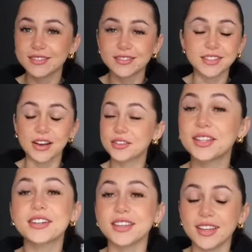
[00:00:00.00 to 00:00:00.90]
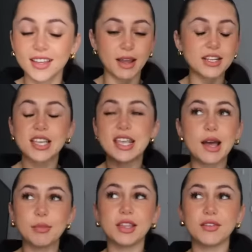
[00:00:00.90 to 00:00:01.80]
So clearly, I just
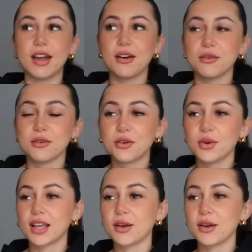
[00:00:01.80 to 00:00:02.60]
cannot believe how quick